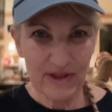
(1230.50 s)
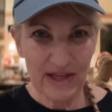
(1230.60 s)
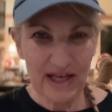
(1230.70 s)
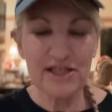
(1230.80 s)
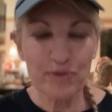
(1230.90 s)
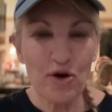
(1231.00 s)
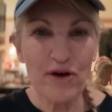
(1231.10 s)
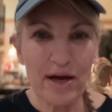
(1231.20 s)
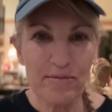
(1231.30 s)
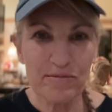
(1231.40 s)
It's a
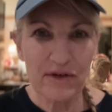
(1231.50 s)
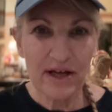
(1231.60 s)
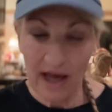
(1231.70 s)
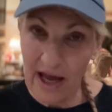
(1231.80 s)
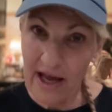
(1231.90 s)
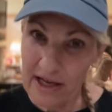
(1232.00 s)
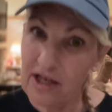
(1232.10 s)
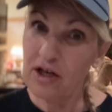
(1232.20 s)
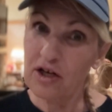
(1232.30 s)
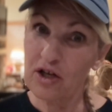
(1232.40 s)
program,
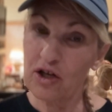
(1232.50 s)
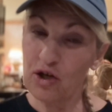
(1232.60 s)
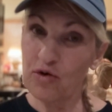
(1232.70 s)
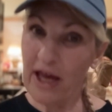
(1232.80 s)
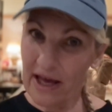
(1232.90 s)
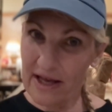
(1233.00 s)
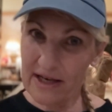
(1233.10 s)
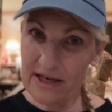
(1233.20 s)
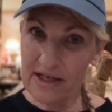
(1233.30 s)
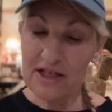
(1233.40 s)
and you
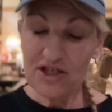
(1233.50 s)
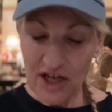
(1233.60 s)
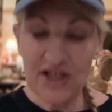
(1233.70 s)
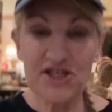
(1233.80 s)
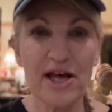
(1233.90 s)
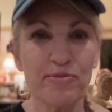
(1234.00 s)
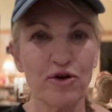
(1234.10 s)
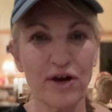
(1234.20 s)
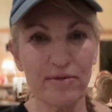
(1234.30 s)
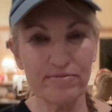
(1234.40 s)
can change that
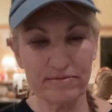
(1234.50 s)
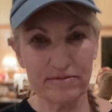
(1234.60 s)
program.